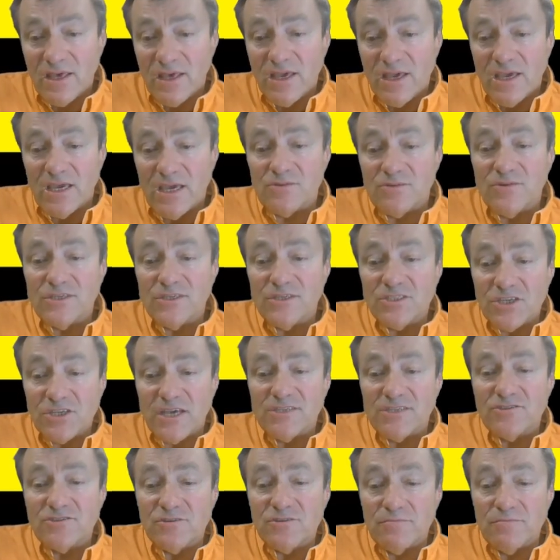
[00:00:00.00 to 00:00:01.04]
in which
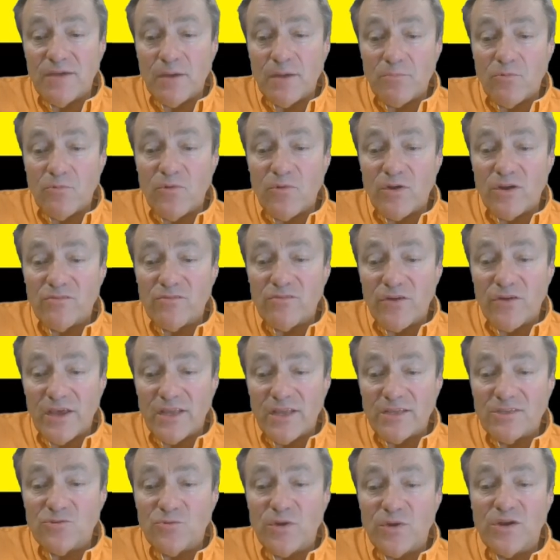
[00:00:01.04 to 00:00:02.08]
case you map 1 over
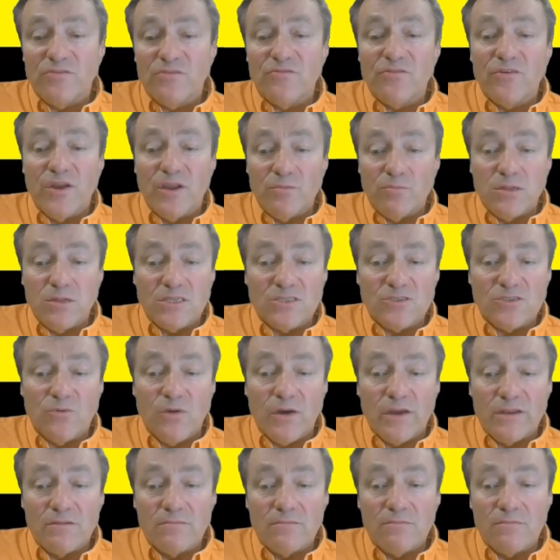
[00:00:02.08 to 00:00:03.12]
n to 1 over n plus
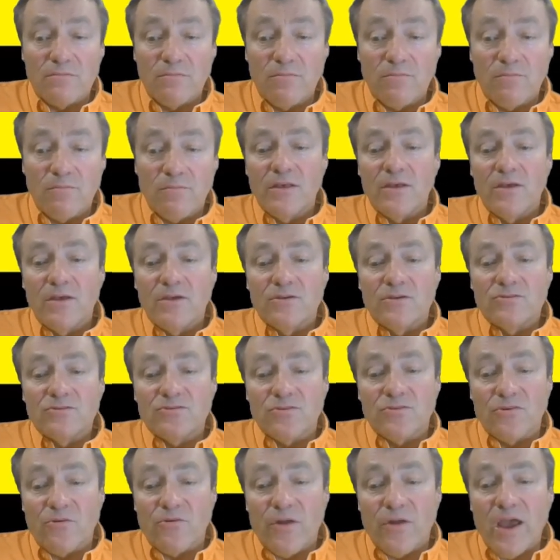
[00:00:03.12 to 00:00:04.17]
1. So
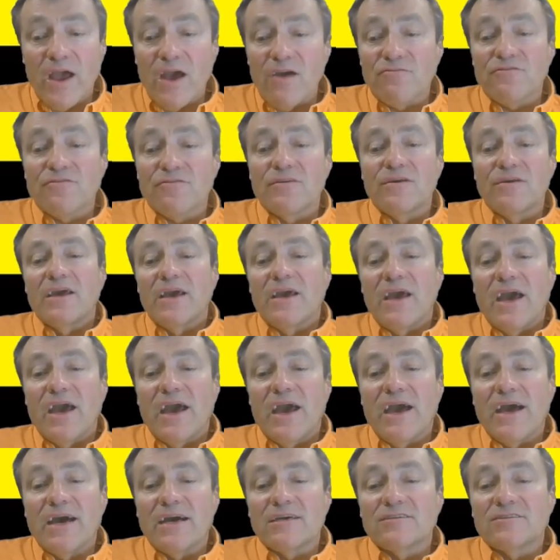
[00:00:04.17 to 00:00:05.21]
the graph
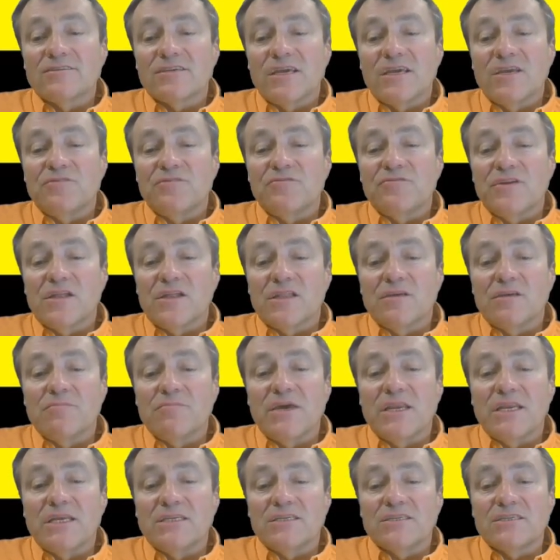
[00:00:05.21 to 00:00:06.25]
has infinitely
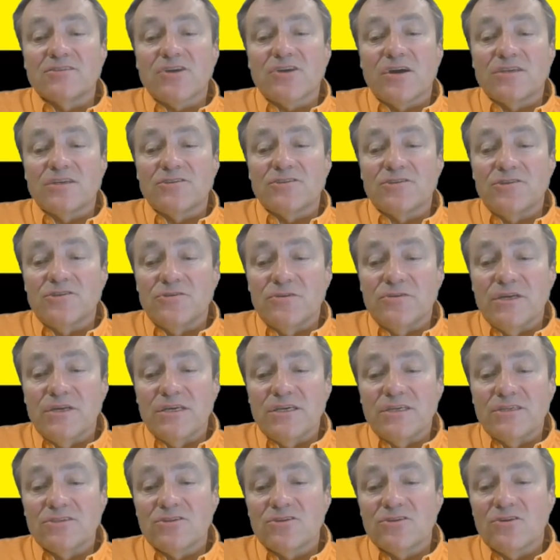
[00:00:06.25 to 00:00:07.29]
many
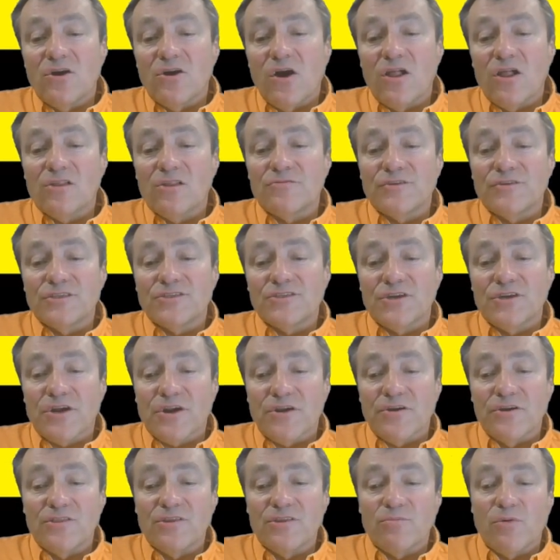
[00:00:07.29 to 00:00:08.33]
discontinuities, all of which
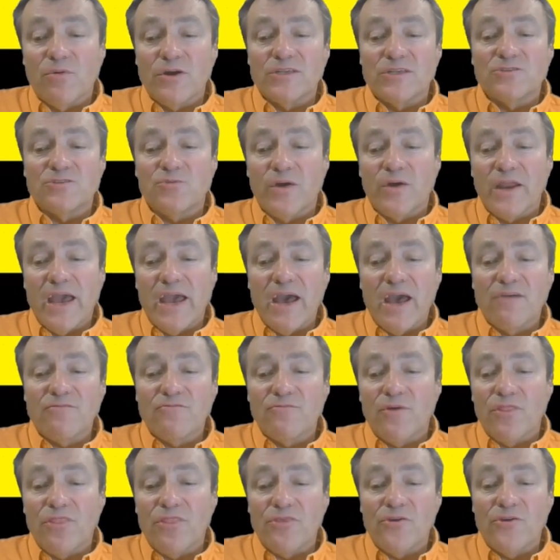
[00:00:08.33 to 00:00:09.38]
occur at the points 1/2,
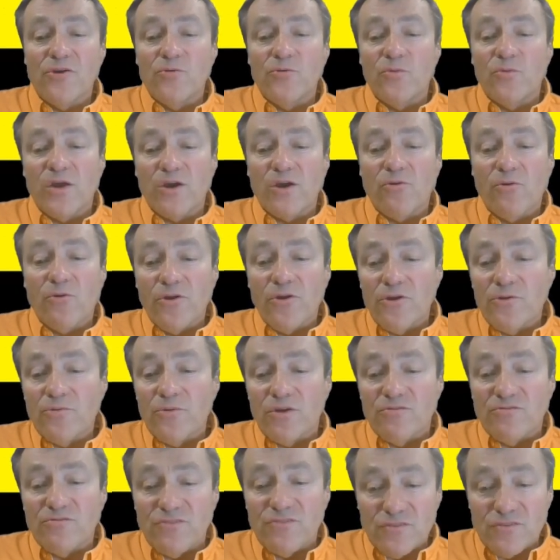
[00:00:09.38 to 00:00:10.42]
1/3, 1/4,
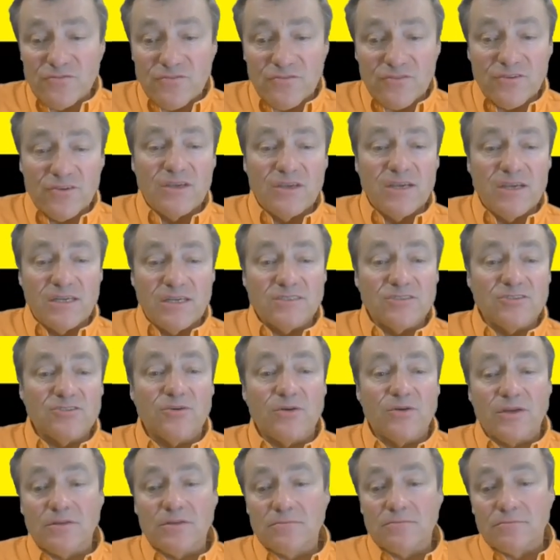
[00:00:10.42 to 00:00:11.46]
1/5, and so on.